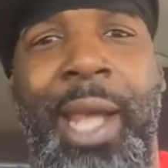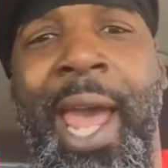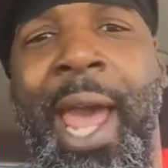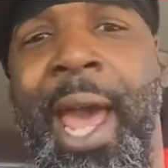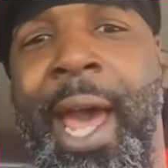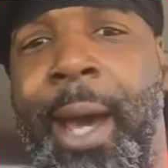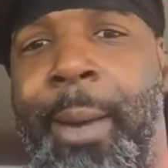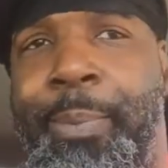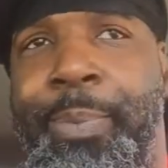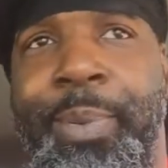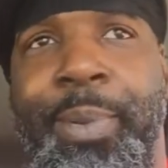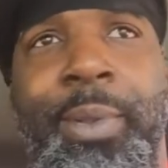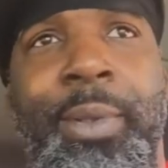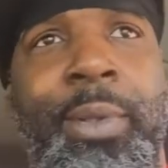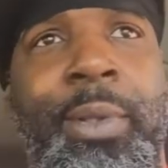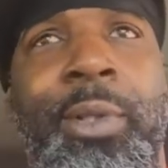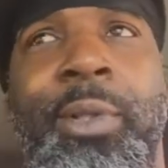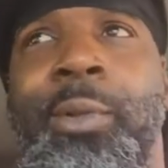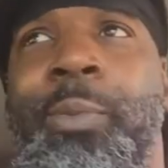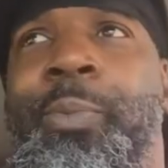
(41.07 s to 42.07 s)
app,
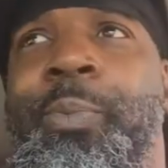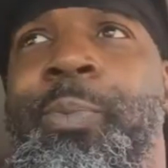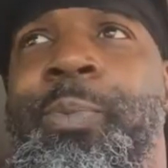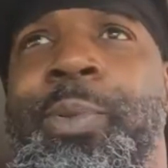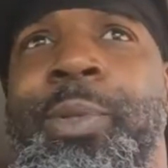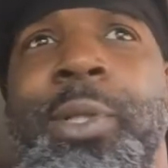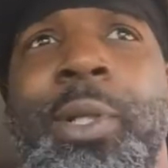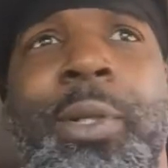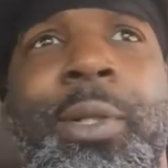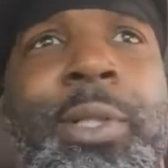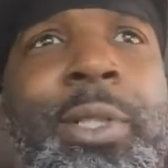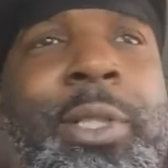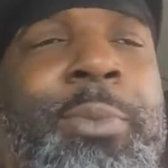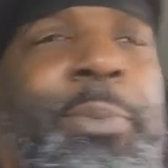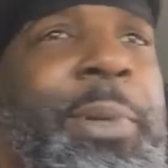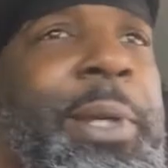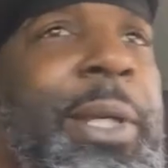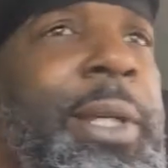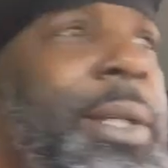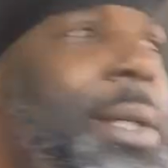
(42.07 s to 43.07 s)
so to
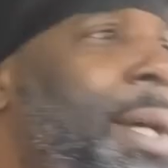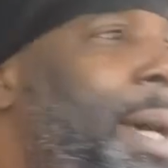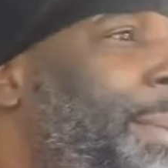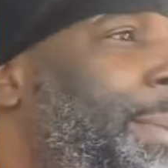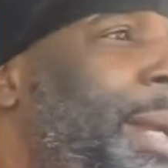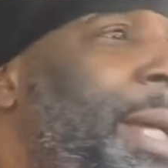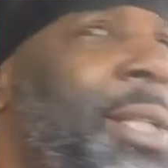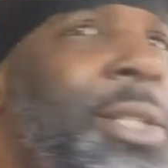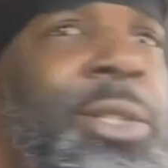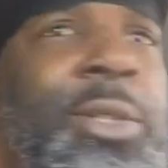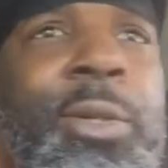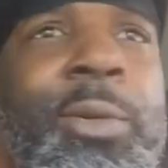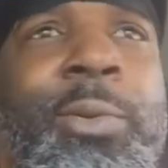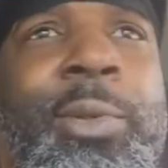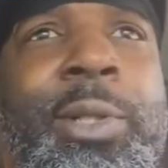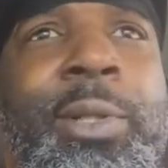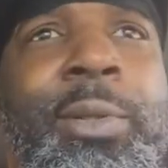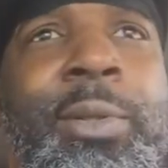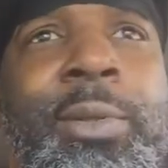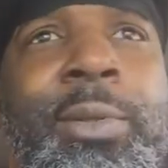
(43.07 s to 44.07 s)
speak. I'm not sure
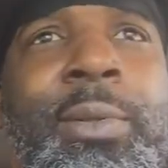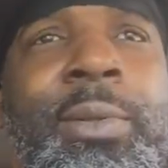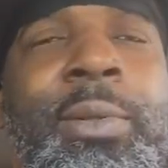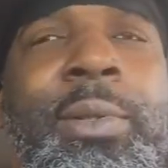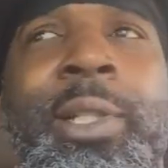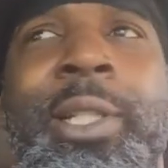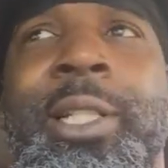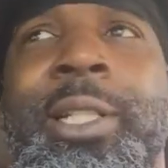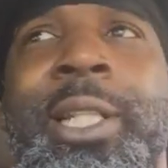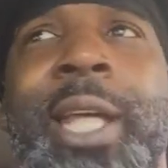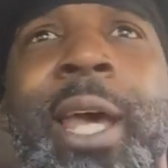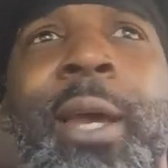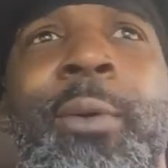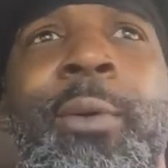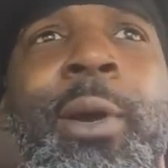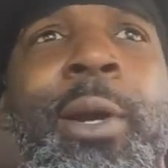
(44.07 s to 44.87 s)
what the exact